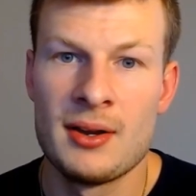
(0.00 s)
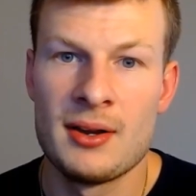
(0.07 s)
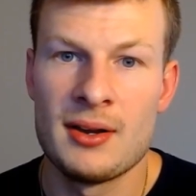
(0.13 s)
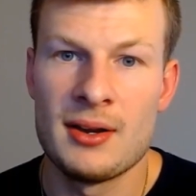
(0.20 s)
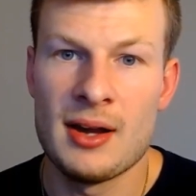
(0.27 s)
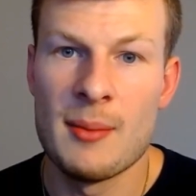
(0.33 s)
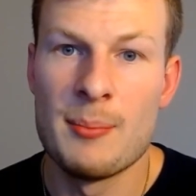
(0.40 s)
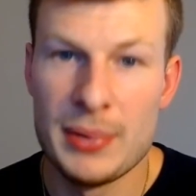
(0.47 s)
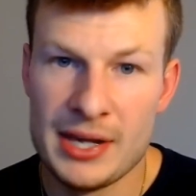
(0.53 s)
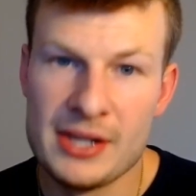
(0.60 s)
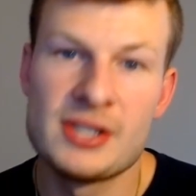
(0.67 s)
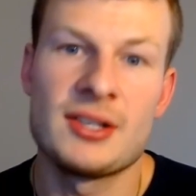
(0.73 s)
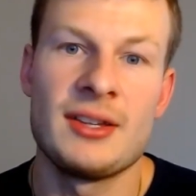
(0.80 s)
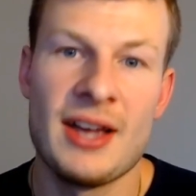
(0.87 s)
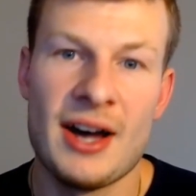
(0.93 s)
a
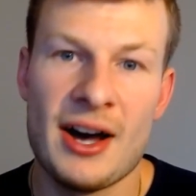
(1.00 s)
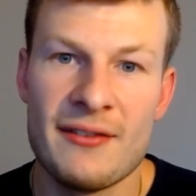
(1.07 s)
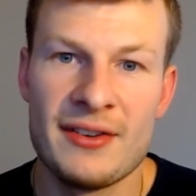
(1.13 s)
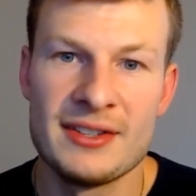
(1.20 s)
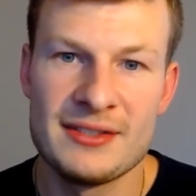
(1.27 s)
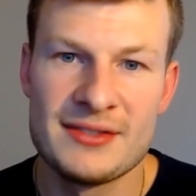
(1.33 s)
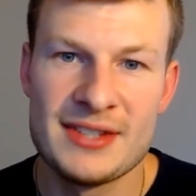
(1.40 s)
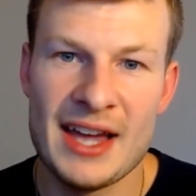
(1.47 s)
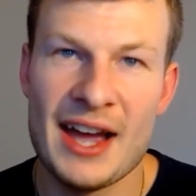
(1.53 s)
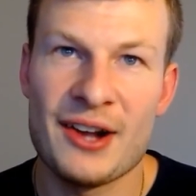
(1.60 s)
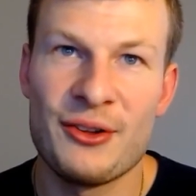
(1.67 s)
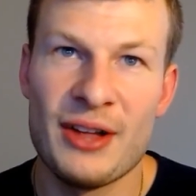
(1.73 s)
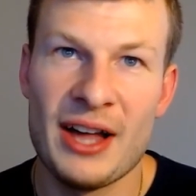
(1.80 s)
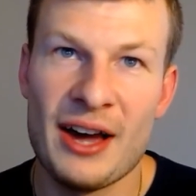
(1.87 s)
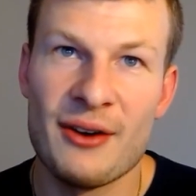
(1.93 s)
beastly offensive
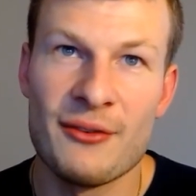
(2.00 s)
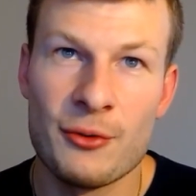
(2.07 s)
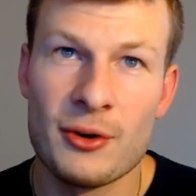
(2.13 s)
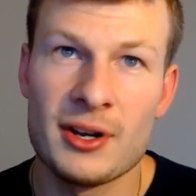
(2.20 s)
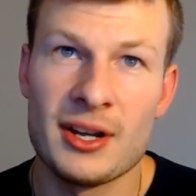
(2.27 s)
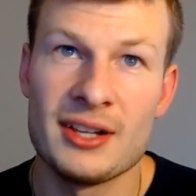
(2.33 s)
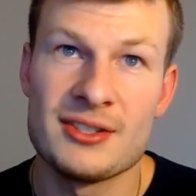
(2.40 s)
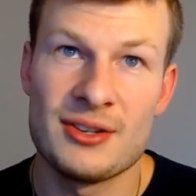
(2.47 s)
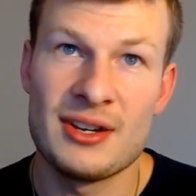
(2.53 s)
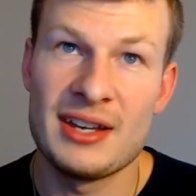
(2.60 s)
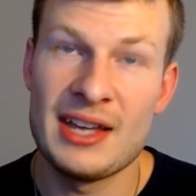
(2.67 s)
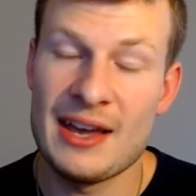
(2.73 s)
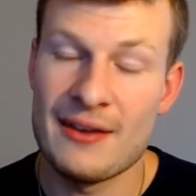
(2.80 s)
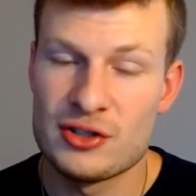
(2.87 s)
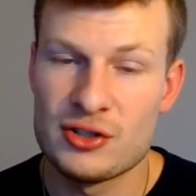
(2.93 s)
tackle out of Oregon. So now
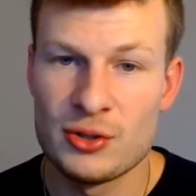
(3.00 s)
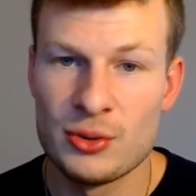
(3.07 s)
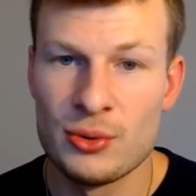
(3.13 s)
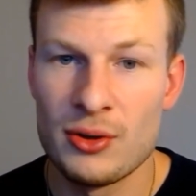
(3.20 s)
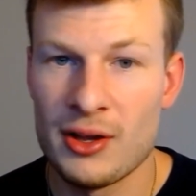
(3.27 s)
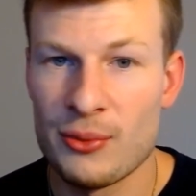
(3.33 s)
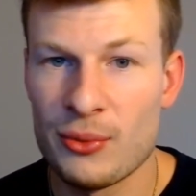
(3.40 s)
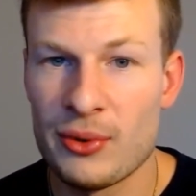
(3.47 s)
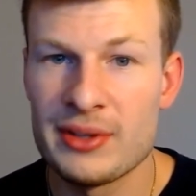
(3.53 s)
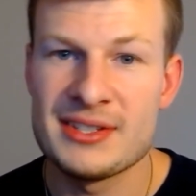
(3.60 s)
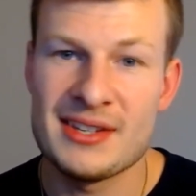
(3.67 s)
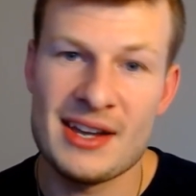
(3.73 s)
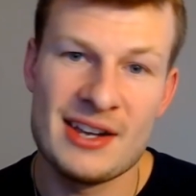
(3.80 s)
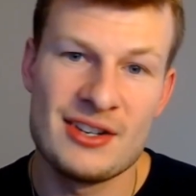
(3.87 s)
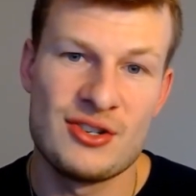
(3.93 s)
you have Sewell on one
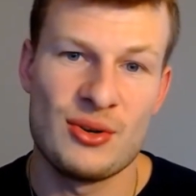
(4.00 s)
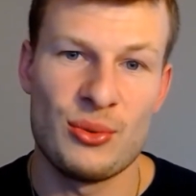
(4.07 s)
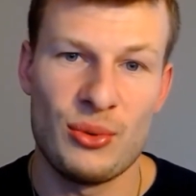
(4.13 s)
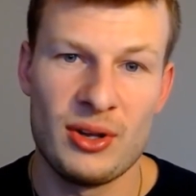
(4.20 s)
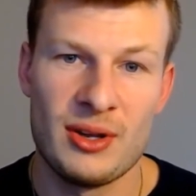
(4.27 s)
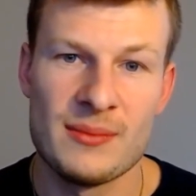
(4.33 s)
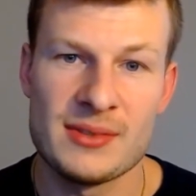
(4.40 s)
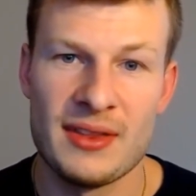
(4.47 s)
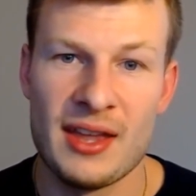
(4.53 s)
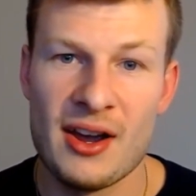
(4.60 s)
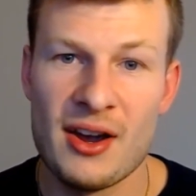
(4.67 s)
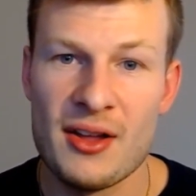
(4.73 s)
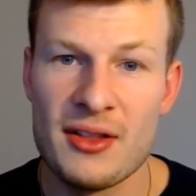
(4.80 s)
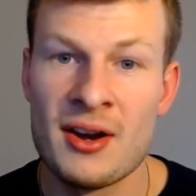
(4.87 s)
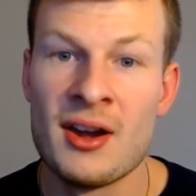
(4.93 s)
side, Jonah Williams on the
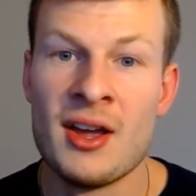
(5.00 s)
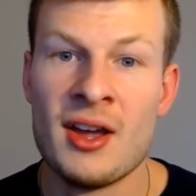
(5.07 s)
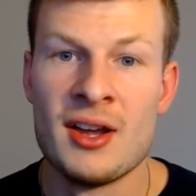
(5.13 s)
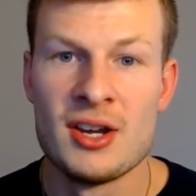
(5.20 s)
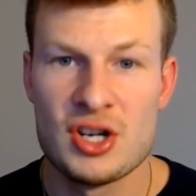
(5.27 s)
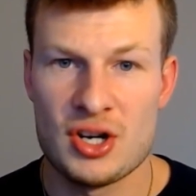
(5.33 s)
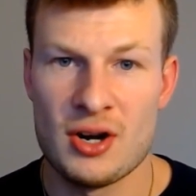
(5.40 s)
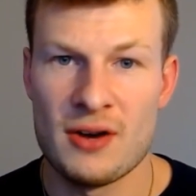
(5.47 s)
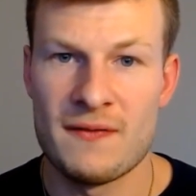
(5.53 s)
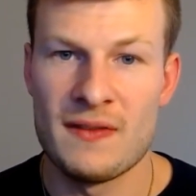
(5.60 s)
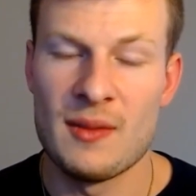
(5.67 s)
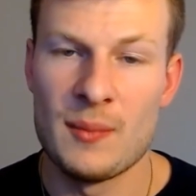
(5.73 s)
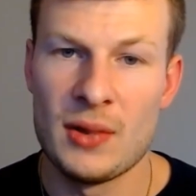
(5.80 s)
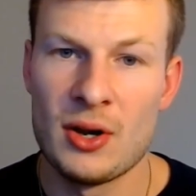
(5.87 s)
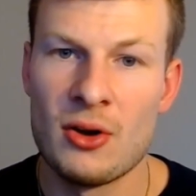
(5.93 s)
other, Scherff in
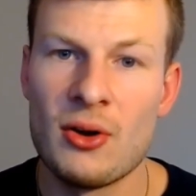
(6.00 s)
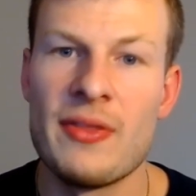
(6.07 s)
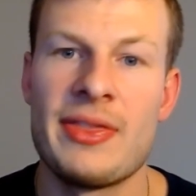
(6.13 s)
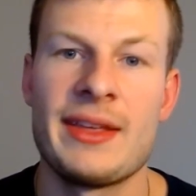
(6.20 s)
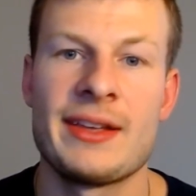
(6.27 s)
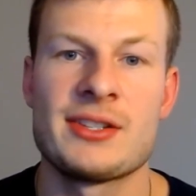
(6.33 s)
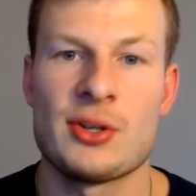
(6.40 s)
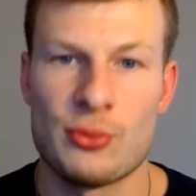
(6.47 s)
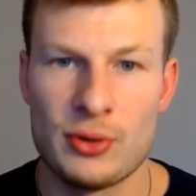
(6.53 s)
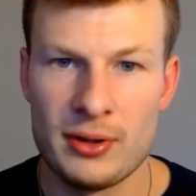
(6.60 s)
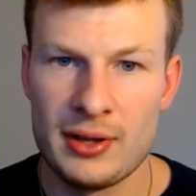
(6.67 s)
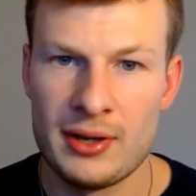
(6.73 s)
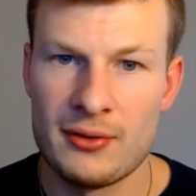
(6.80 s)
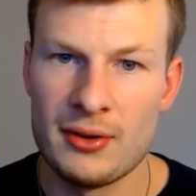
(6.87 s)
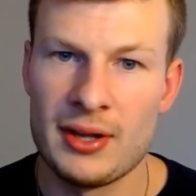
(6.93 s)
the middle, and things are
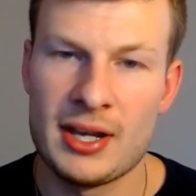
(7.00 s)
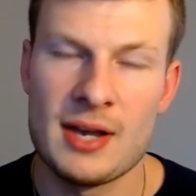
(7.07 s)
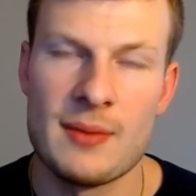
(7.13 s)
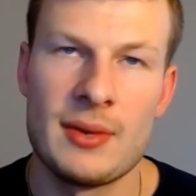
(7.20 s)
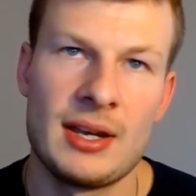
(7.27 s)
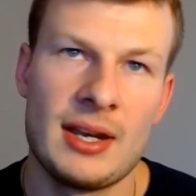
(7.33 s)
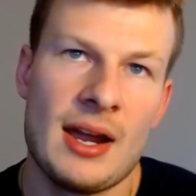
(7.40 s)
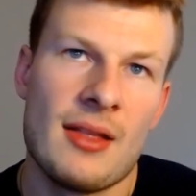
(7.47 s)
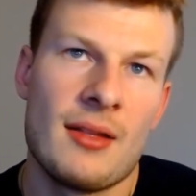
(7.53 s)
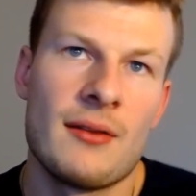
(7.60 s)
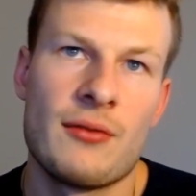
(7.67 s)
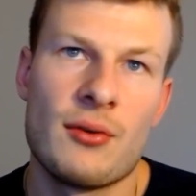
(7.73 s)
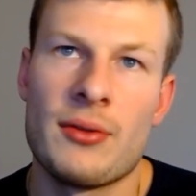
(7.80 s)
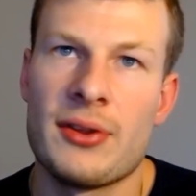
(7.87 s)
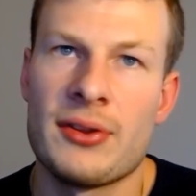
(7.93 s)
really, really coming together
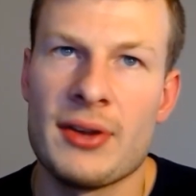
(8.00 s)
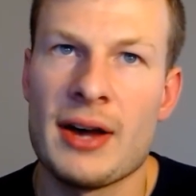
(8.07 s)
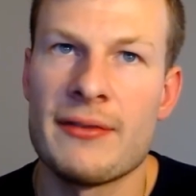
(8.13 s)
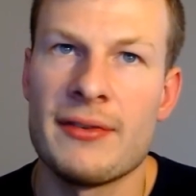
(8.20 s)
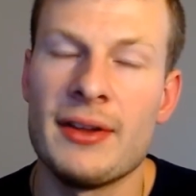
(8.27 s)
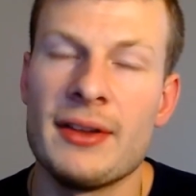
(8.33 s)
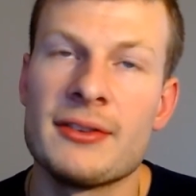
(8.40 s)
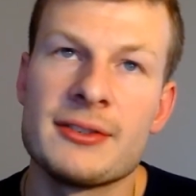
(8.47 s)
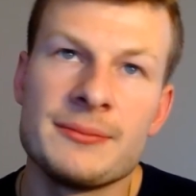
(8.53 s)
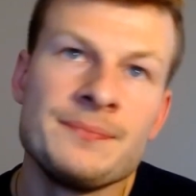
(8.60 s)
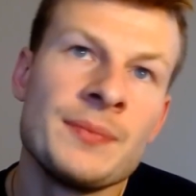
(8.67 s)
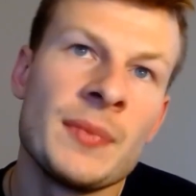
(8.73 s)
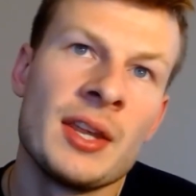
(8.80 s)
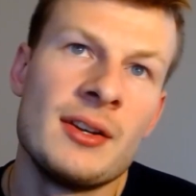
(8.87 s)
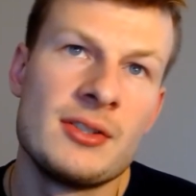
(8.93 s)
for this offense.
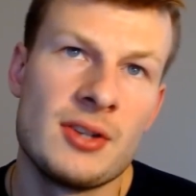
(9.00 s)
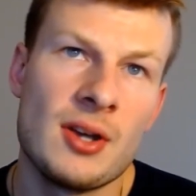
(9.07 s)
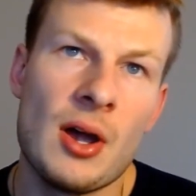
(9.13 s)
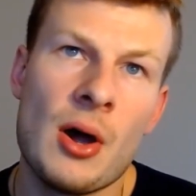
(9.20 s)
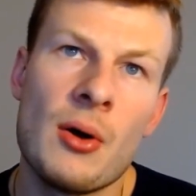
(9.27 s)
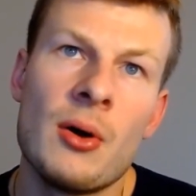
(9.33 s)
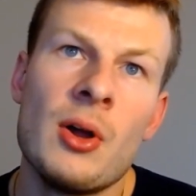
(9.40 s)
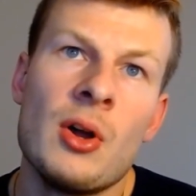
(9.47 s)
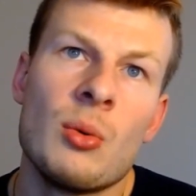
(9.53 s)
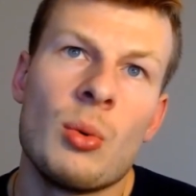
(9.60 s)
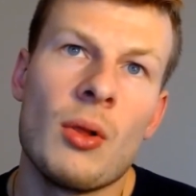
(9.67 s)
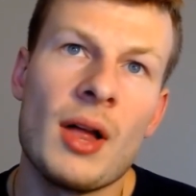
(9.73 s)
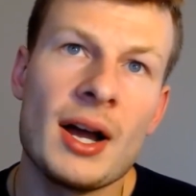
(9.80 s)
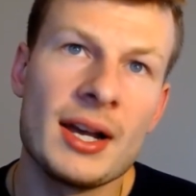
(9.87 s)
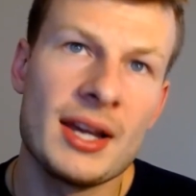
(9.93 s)
So
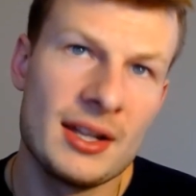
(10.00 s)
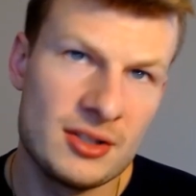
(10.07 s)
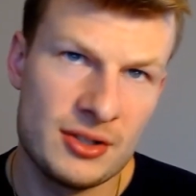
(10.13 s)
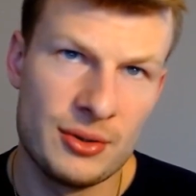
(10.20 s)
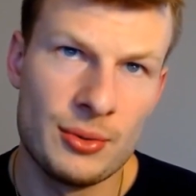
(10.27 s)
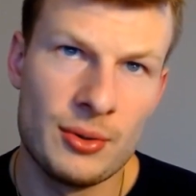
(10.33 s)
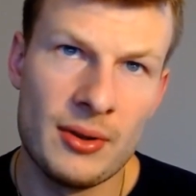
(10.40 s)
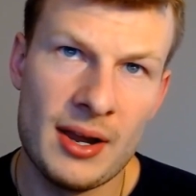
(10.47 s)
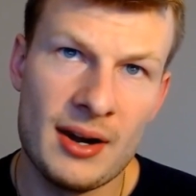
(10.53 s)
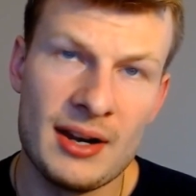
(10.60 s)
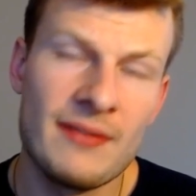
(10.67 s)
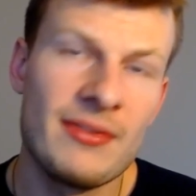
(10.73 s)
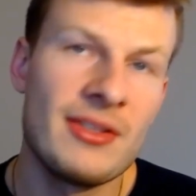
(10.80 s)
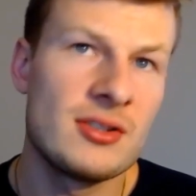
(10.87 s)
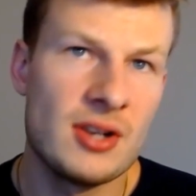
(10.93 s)
we'll lock in Sewell there. And
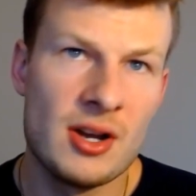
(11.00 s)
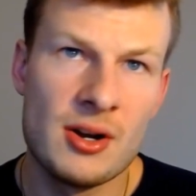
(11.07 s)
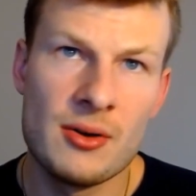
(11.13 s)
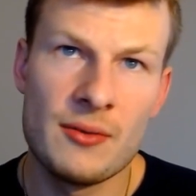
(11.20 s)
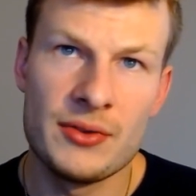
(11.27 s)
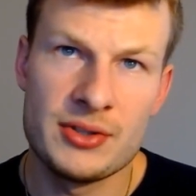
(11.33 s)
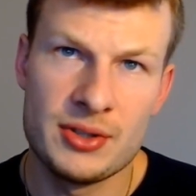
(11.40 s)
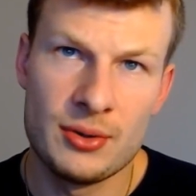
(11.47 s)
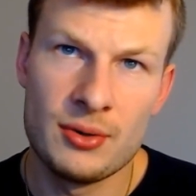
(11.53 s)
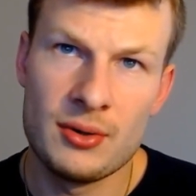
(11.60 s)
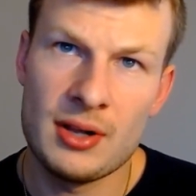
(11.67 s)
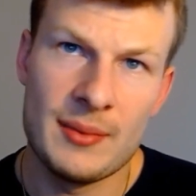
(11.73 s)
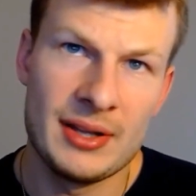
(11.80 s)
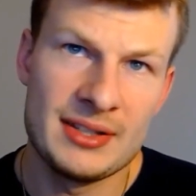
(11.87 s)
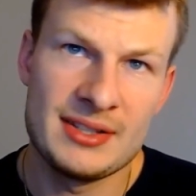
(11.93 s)
if there's no Sewell,
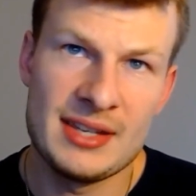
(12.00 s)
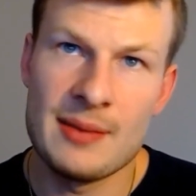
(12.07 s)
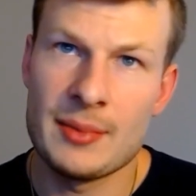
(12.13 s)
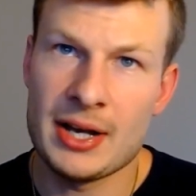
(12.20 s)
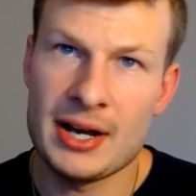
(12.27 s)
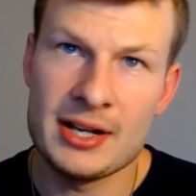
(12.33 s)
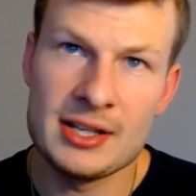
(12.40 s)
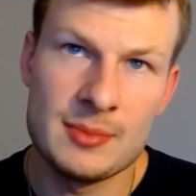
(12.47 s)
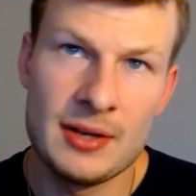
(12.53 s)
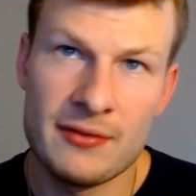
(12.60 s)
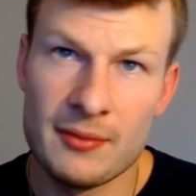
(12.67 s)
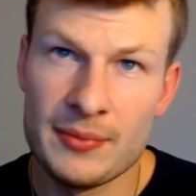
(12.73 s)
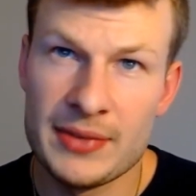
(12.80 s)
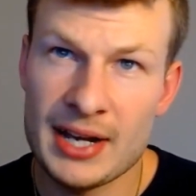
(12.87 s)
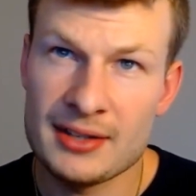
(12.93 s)
Sam Cosmi
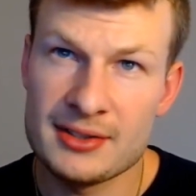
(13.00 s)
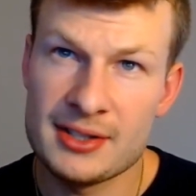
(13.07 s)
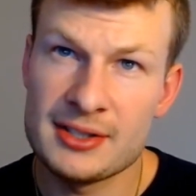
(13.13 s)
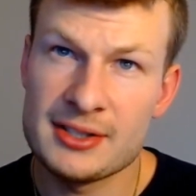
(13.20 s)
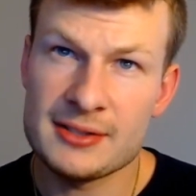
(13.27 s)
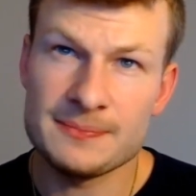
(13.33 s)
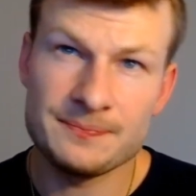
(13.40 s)
from Texas,